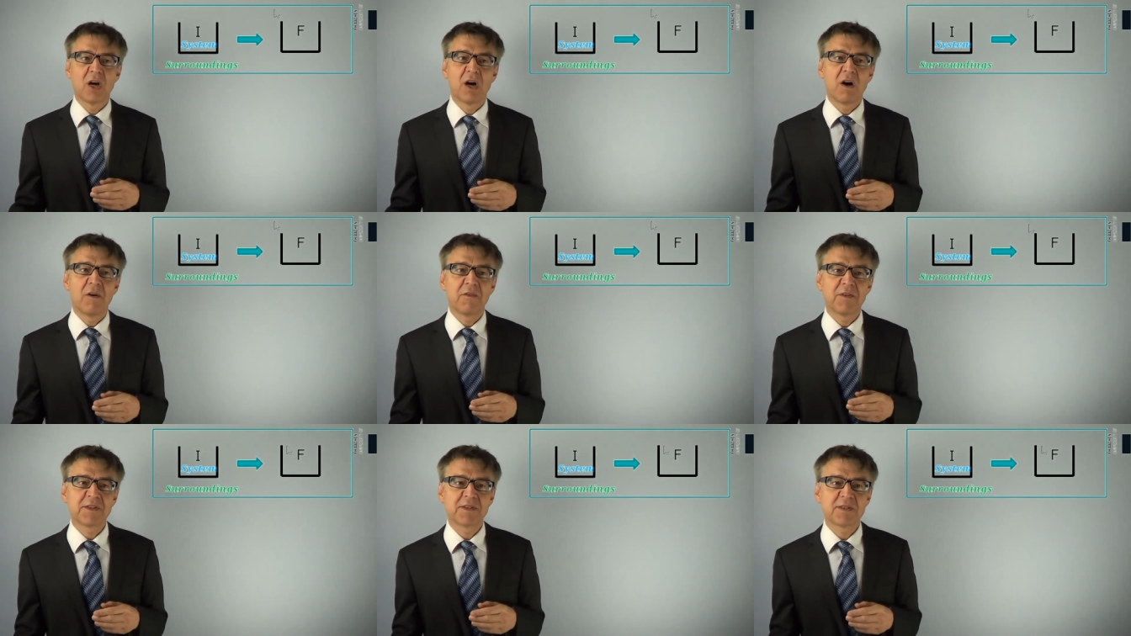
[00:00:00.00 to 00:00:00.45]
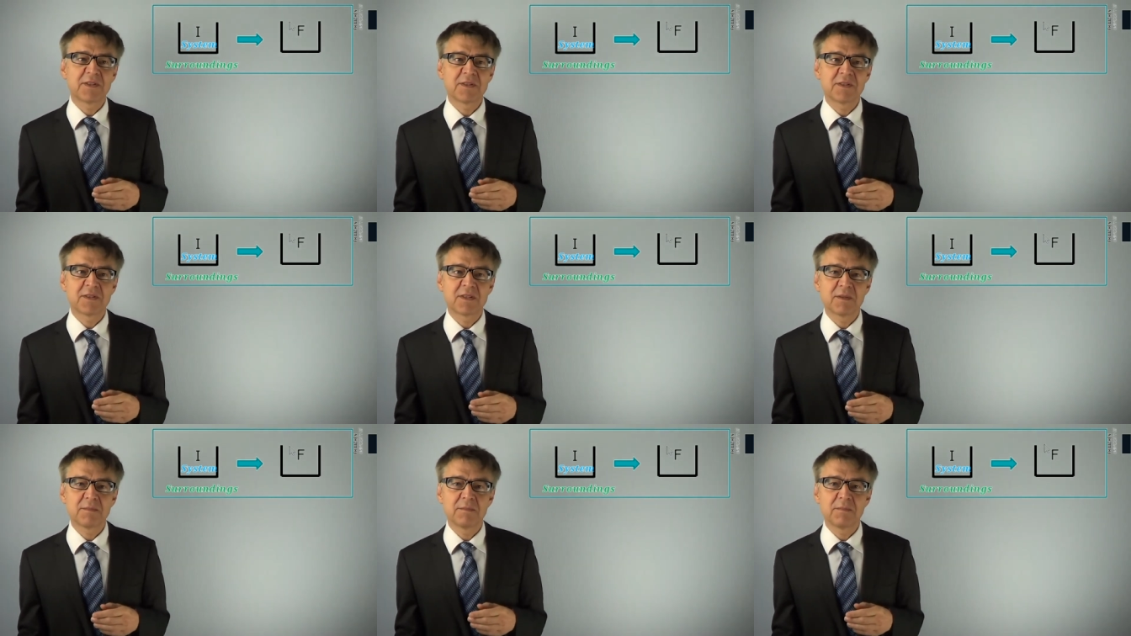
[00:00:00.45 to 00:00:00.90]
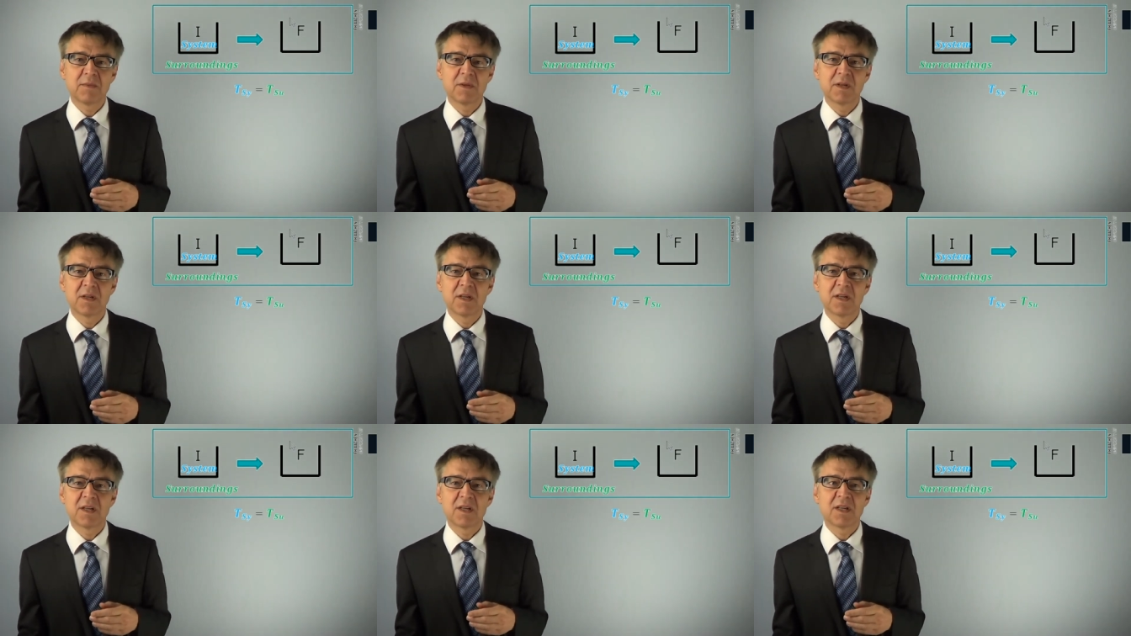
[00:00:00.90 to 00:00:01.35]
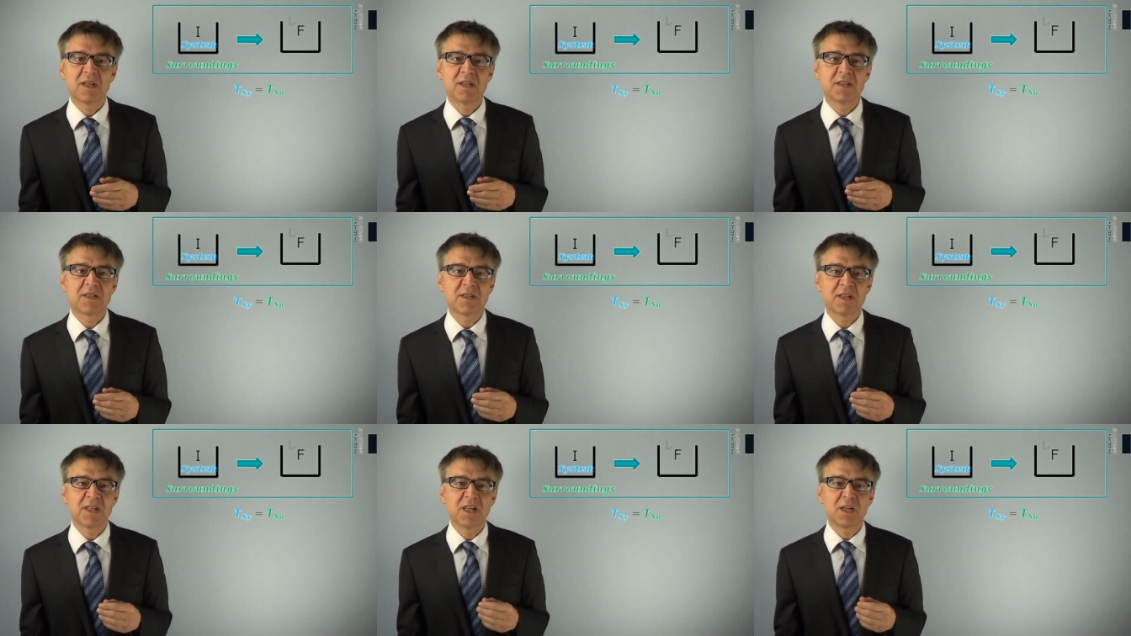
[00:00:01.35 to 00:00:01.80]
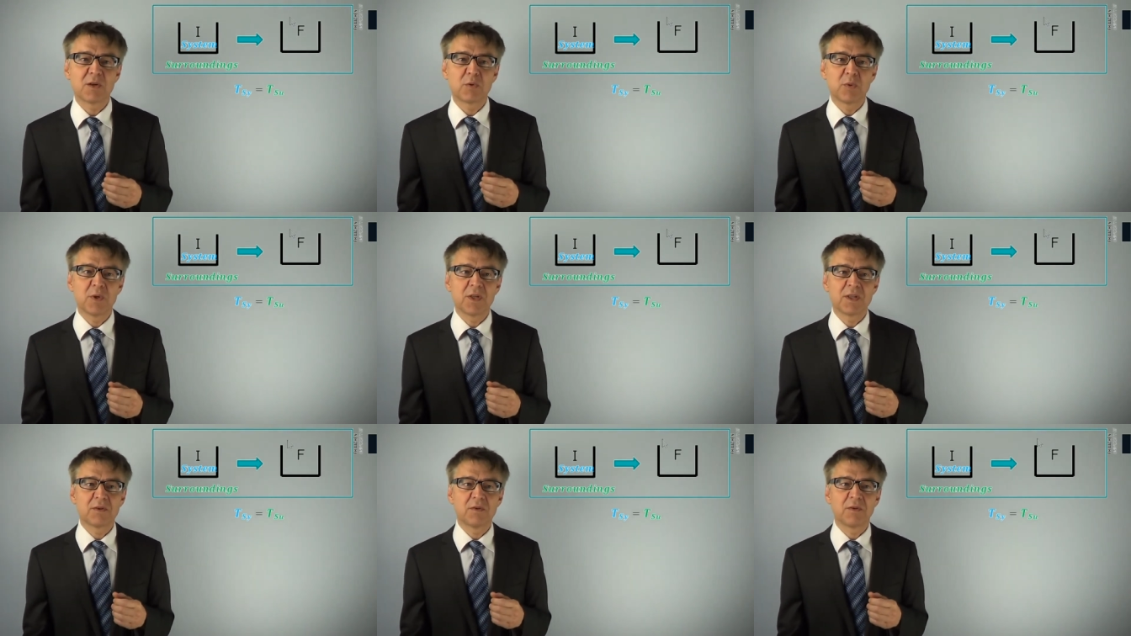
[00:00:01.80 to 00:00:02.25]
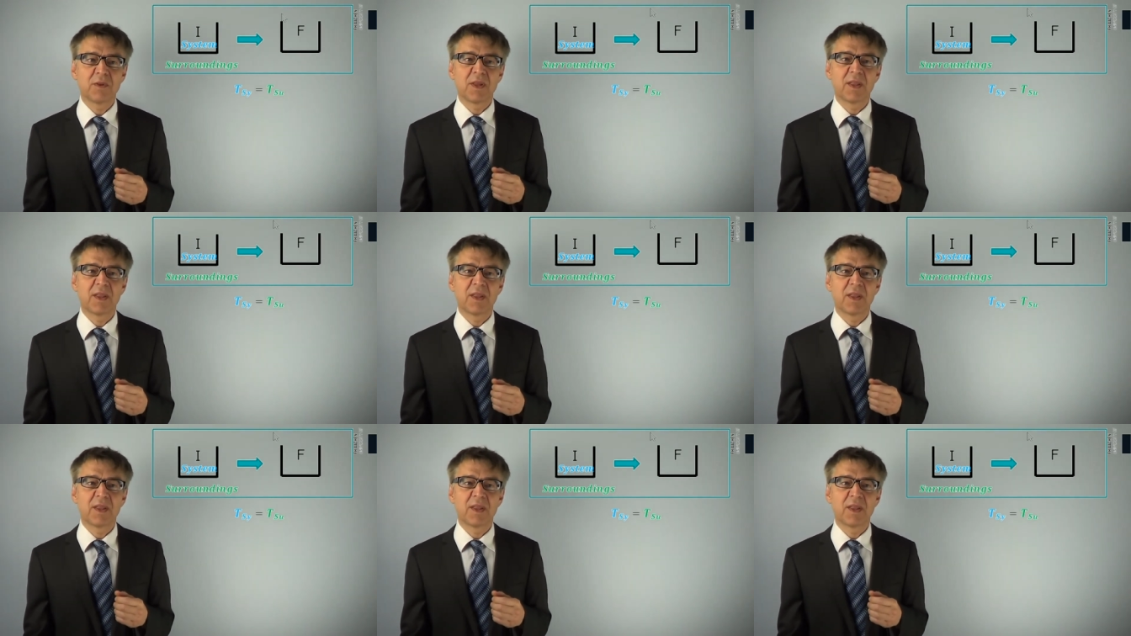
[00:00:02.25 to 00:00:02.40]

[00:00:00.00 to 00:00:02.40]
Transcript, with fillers: of the system is equal to